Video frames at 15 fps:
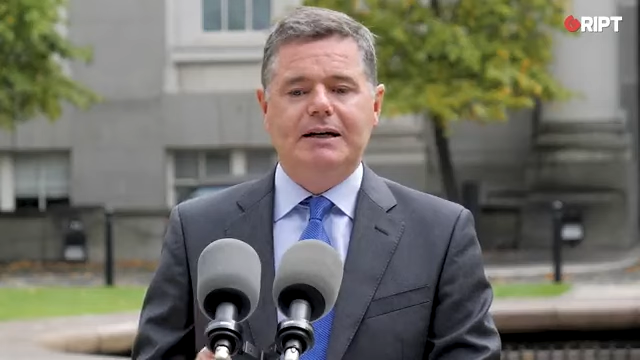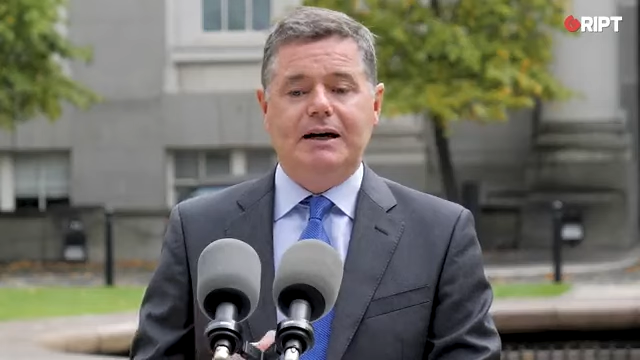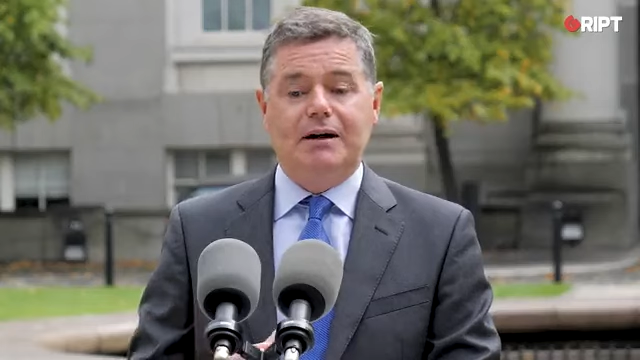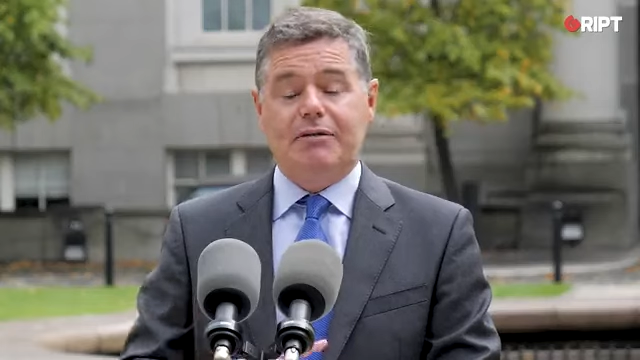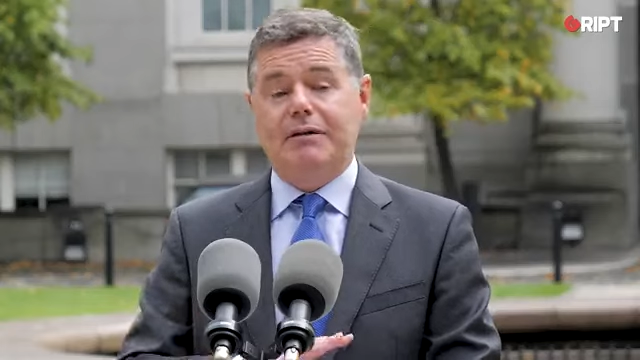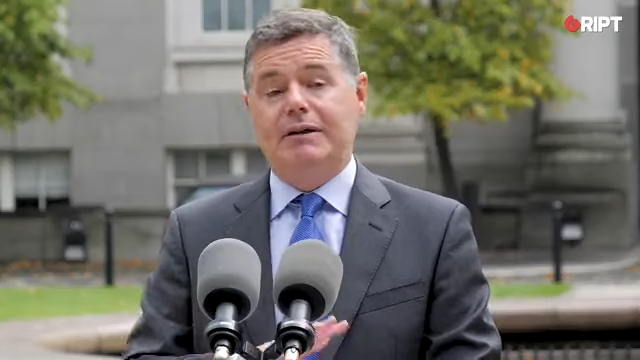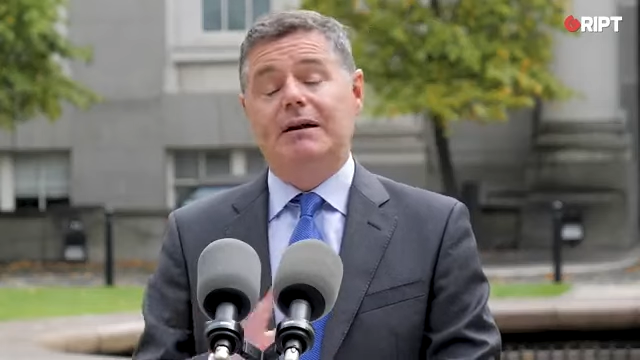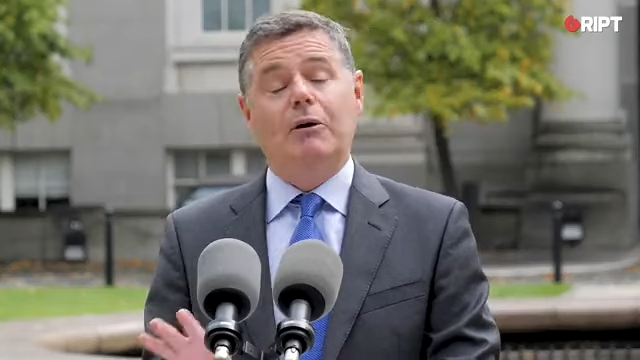I
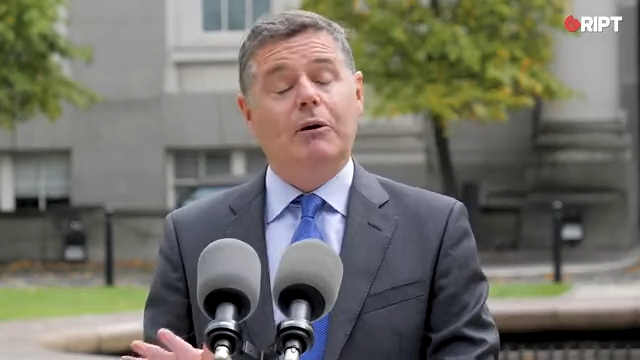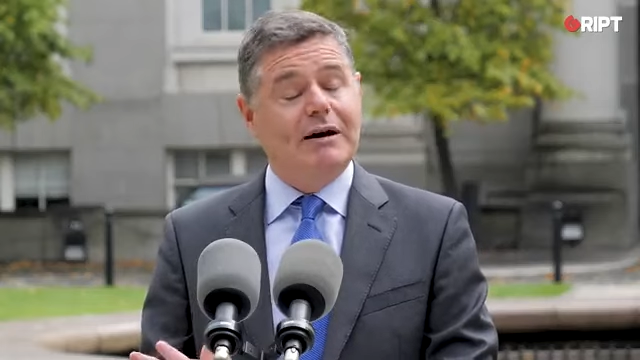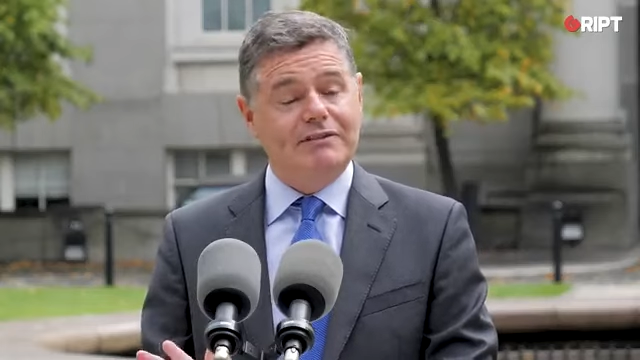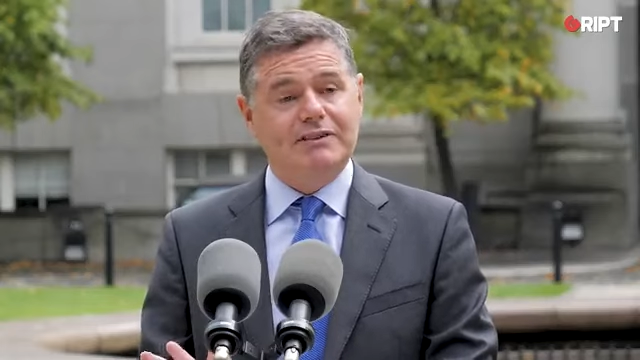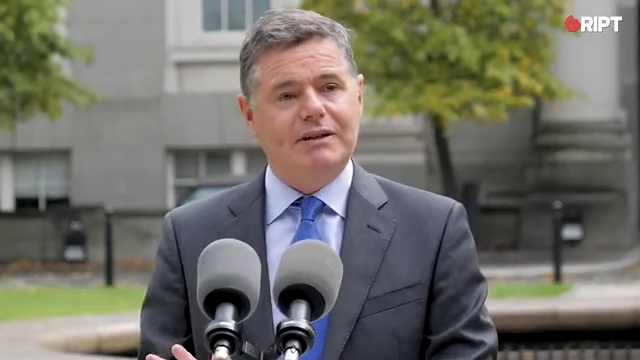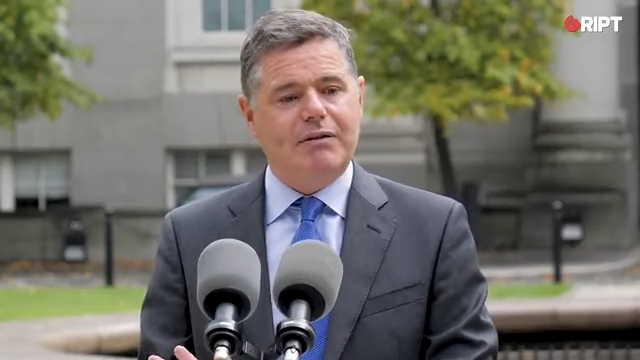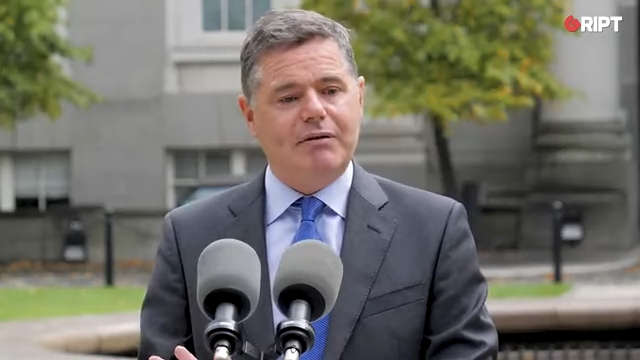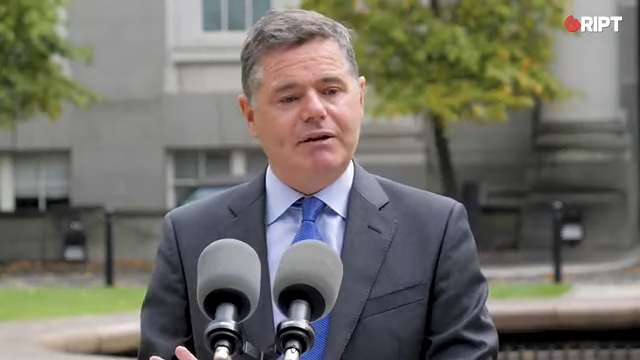see no
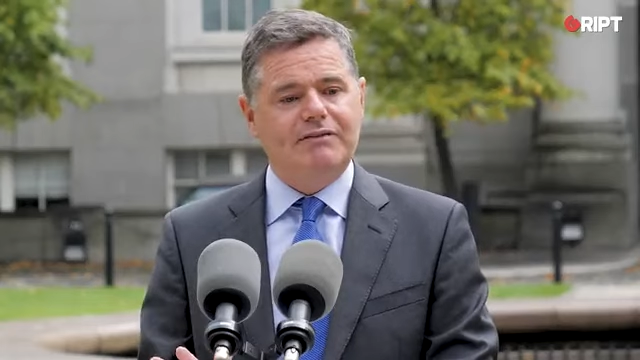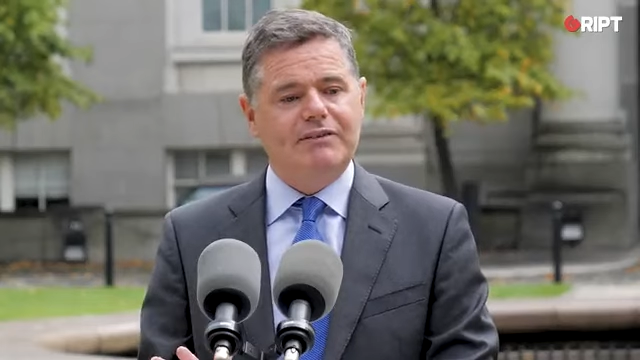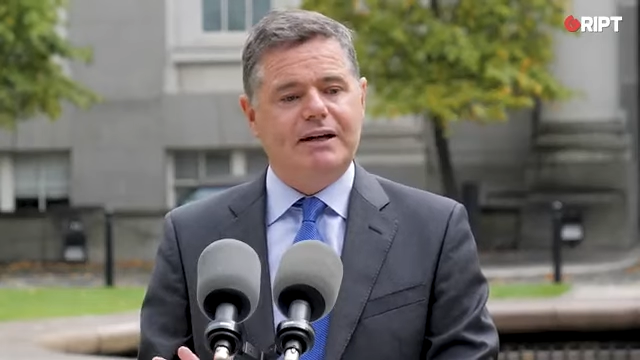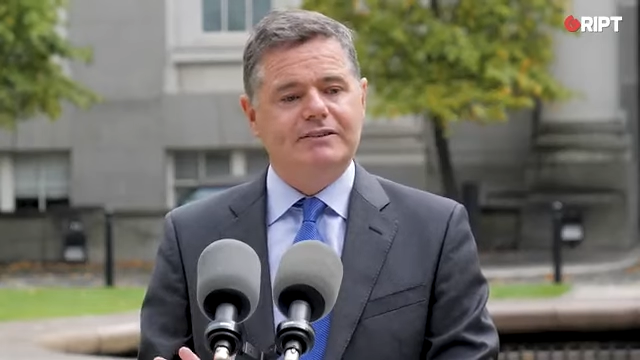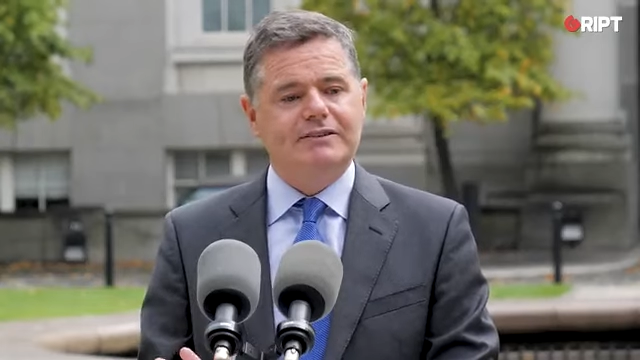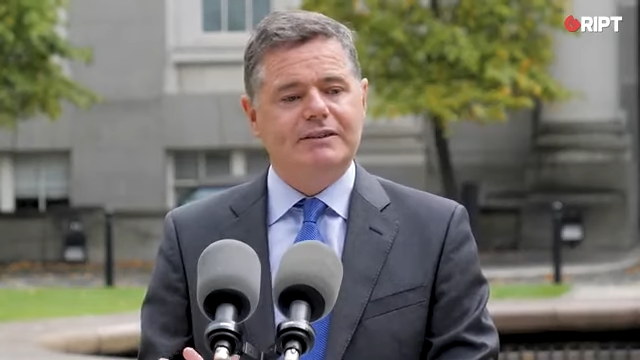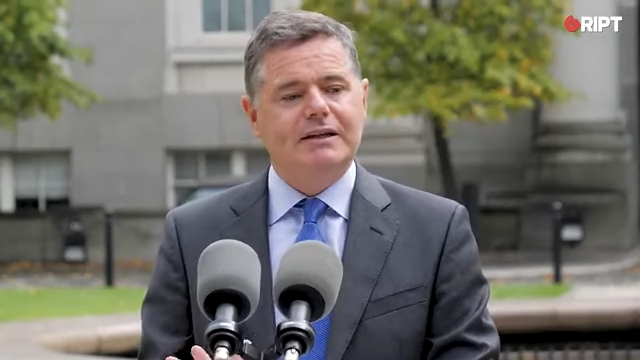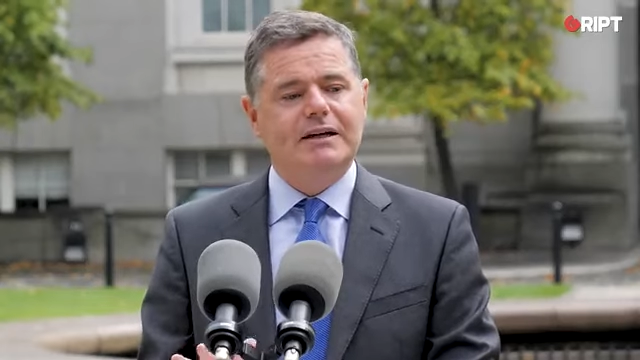evidence of
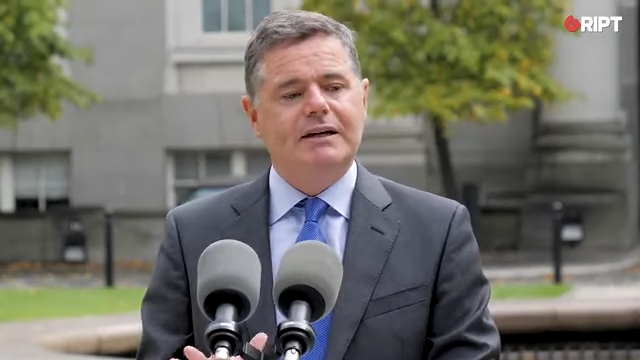that.